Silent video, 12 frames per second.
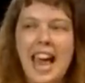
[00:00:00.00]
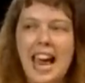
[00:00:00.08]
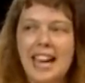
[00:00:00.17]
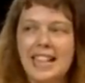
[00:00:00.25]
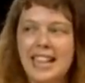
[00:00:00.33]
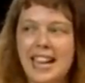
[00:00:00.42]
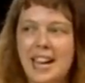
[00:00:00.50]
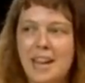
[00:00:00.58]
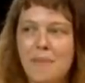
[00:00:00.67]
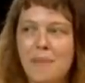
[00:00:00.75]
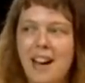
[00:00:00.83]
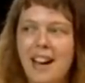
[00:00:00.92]
And
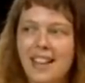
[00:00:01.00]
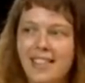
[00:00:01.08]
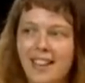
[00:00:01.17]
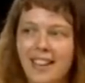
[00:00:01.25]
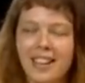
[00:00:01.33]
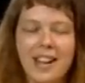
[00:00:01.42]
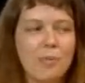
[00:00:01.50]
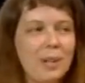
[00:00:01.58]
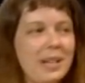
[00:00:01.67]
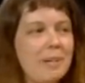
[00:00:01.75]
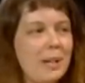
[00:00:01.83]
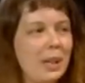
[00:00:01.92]
I thought, God,
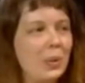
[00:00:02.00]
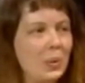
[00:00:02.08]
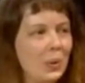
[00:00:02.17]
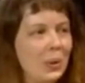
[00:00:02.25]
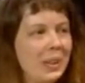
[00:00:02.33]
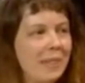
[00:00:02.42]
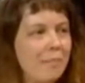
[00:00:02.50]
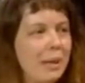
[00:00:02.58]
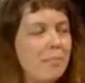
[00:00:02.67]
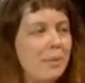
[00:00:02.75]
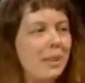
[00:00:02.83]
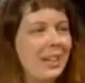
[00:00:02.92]
wouldn't it be cool if
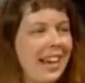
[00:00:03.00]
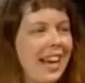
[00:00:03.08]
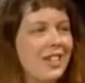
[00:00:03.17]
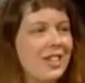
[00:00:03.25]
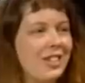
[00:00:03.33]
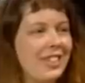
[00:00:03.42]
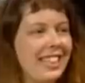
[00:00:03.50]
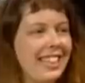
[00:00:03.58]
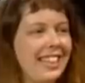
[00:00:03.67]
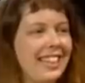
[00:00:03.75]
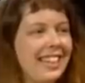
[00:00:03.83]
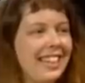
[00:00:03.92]
people could
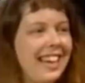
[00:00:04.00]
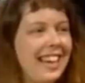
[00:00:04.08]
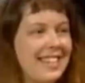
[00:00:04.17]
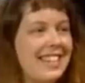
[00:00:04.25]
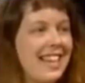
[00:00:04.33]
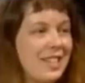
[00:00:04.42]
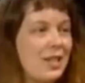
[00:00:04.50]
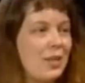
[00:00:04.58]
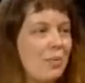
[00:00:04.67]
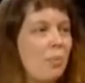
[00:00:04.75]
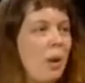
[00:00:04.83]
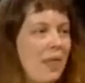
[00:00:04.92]
actually
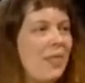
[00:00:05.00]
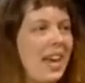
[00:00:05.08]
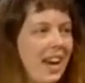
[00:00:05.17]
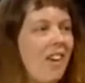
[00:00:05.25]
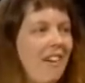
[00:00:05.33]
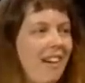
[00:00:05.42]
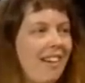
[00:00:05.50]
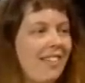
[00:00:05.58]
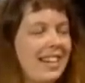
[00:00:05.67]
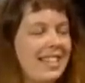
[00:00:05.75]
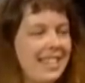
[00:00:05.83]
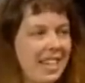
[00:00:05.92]
assess what they
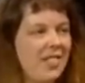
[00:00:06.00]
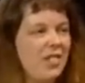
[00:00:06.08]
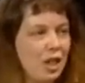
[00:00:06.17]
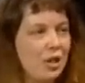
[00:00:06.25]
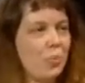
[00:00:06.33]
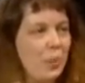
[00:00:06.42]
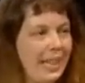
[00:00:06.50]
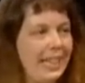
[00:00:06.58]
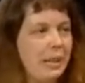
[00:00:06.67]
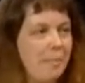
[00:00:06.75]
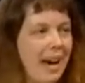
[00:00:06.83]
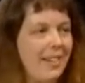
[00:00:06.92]
are instead of just
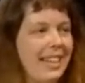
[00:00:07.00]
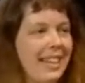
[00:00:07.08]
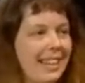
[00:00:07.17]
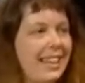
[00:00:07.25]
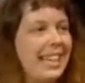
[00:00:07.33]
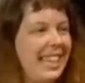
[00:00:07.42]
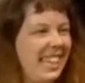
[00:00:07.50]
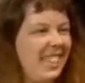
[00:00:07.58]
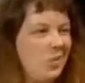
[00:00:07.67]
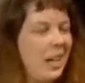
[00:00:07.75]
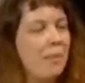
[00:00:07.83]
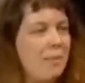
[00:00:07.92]
reading about it and
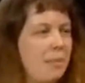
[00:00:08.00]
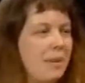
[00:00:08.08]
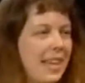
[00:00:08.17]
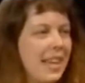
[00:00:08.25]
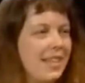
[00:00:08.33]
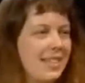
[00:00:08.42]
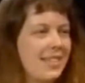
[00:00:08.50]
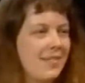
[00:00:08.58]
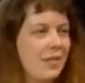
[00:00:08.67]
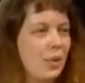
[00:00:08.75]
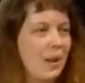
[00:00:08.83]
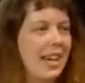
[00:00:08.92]
thinking, well, maybe that's
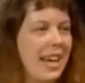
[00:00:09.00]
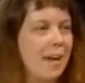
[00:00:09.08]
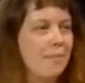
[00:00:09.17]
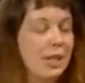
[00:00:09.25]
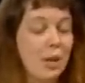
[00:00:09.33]
who I am.